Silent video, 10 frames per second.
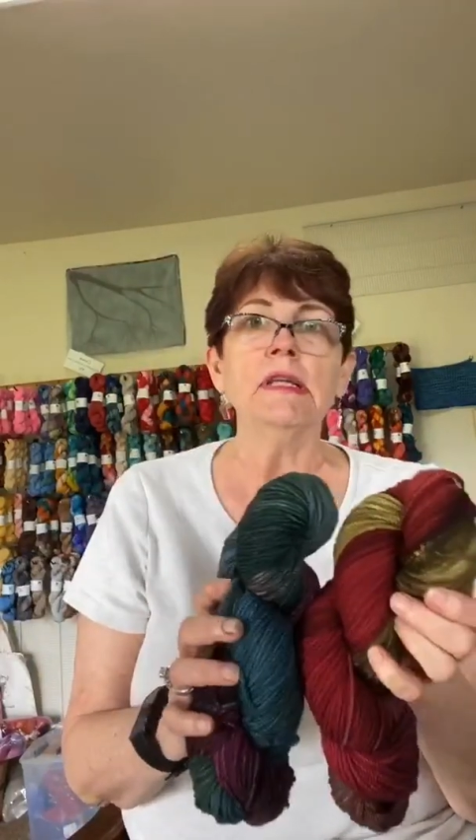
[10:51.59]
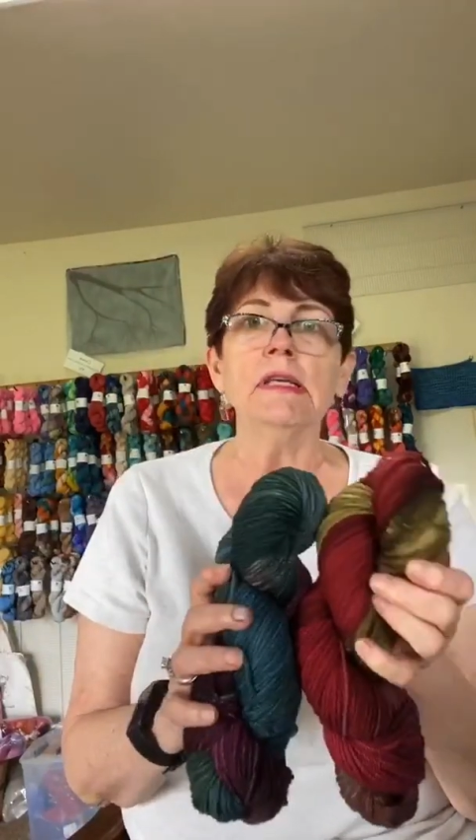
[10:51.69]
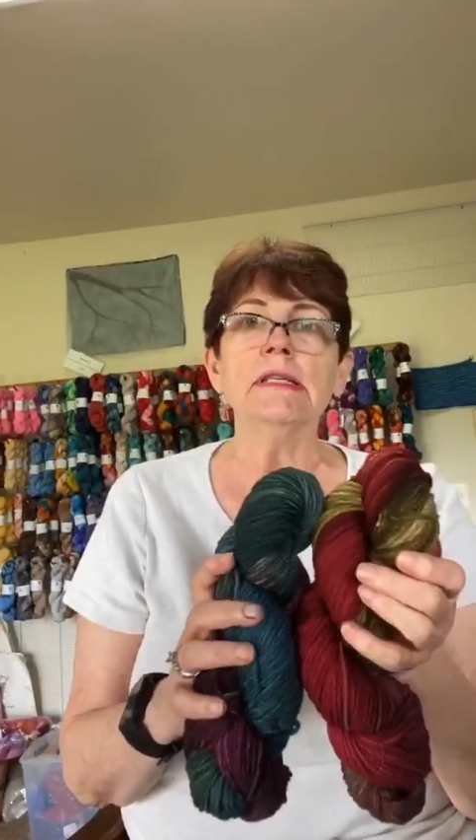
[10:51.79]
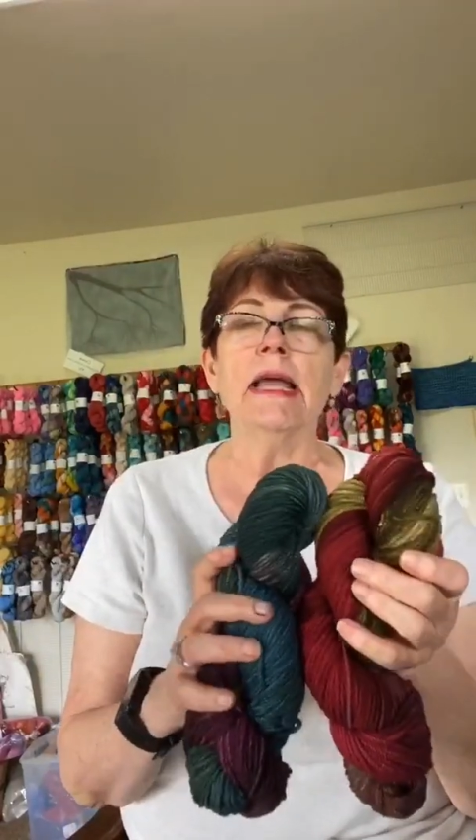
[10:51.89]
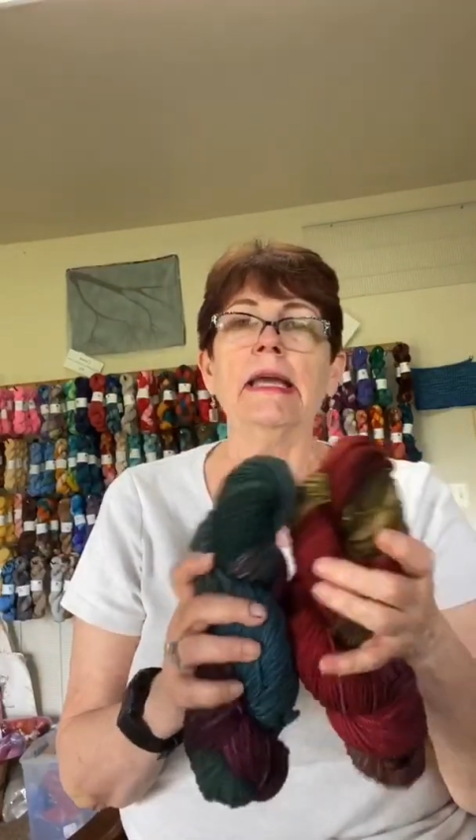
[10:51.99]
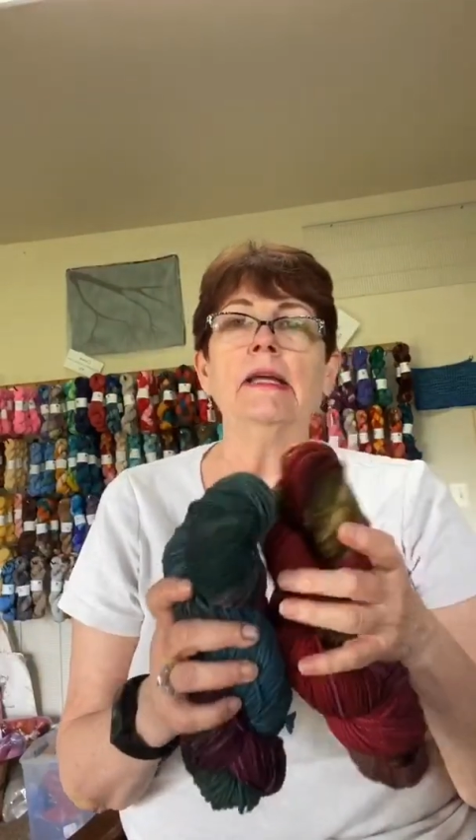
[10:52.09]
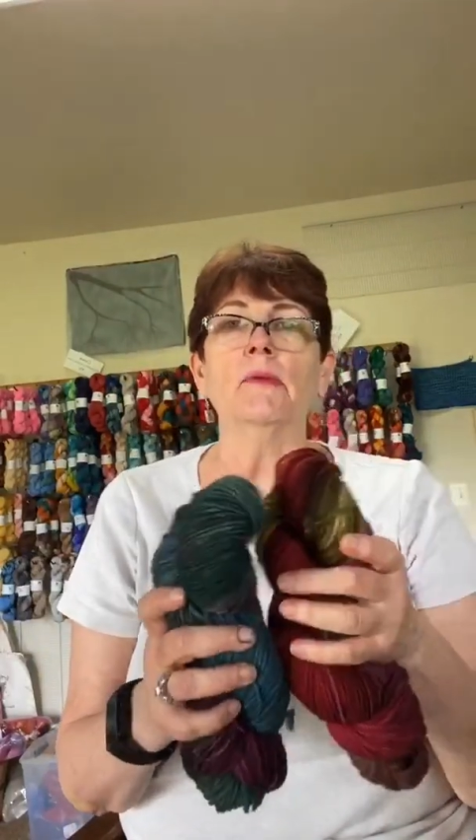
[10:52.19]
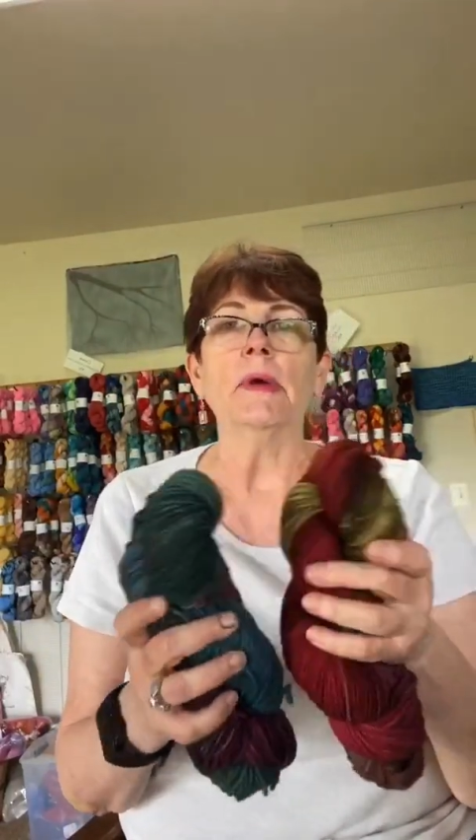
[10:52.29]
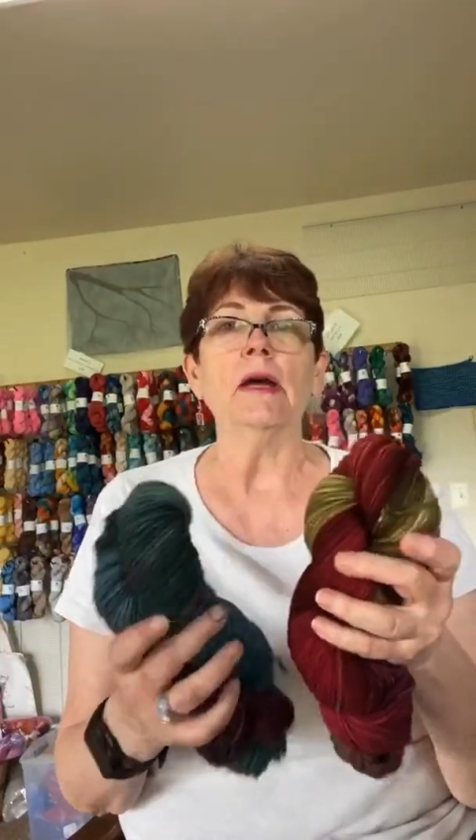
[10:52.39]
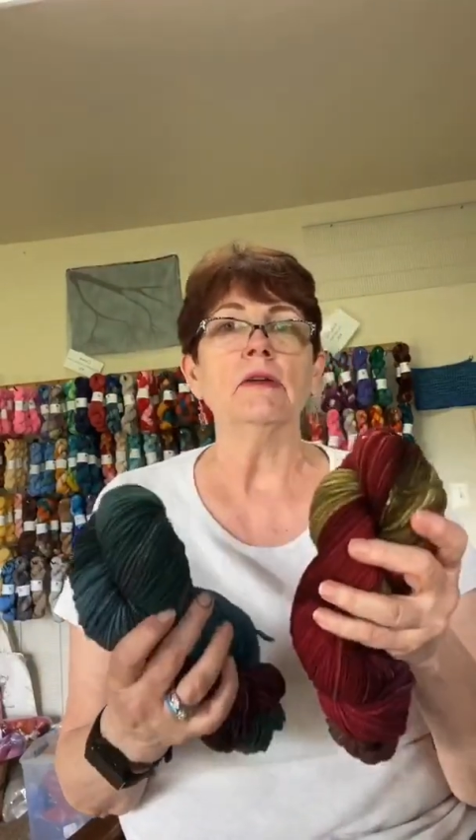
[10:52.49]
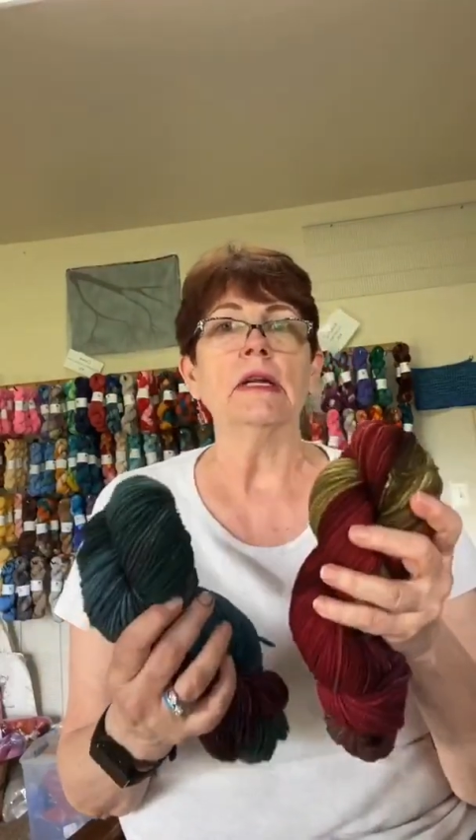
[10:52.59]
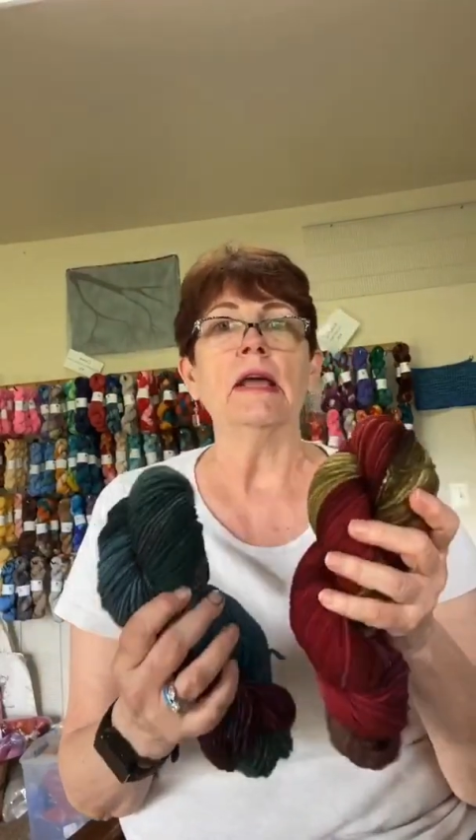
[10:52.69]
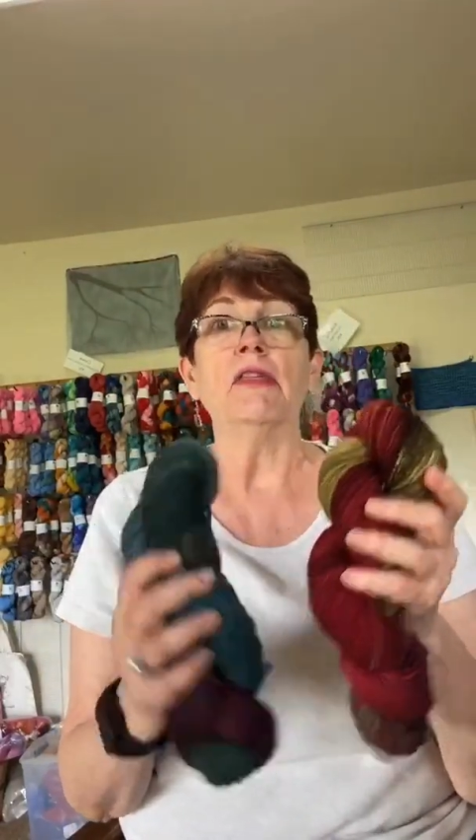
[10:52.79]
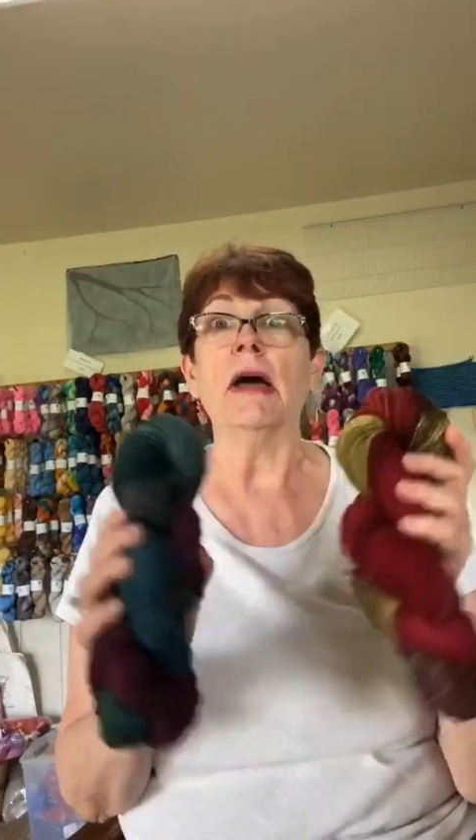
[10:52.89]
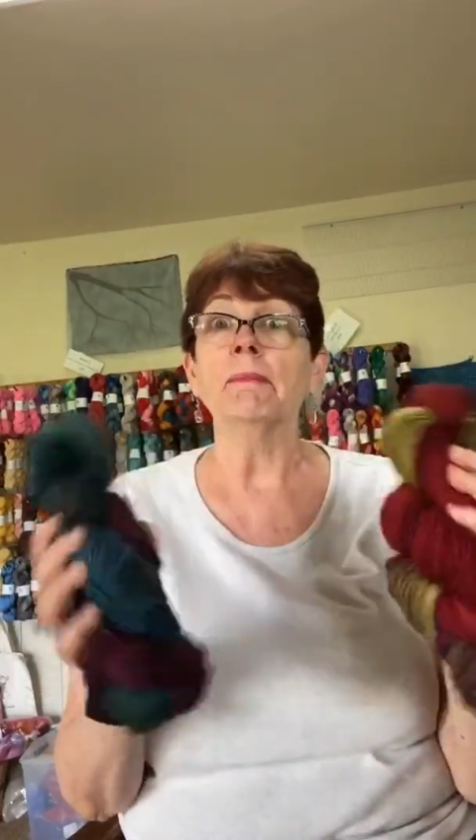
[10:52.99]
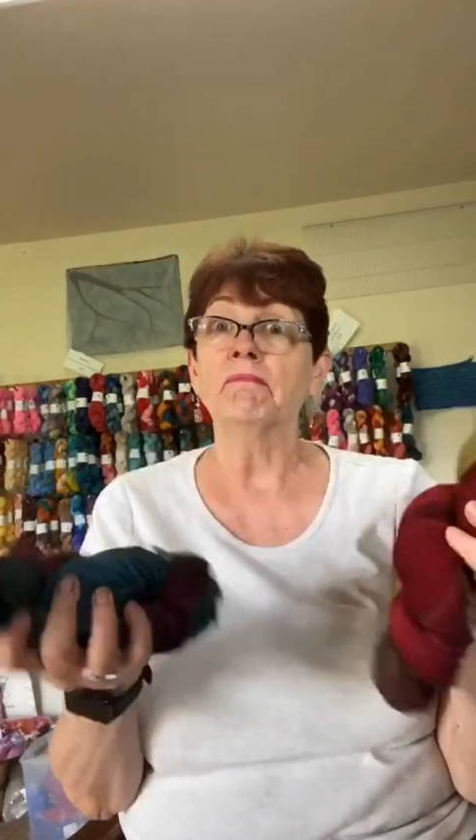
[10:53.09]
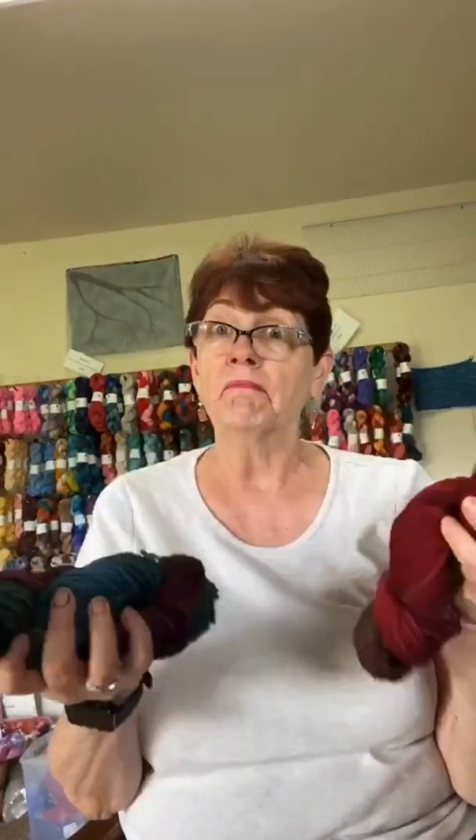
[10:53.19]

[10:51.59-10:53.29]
these hanging around, and I thought,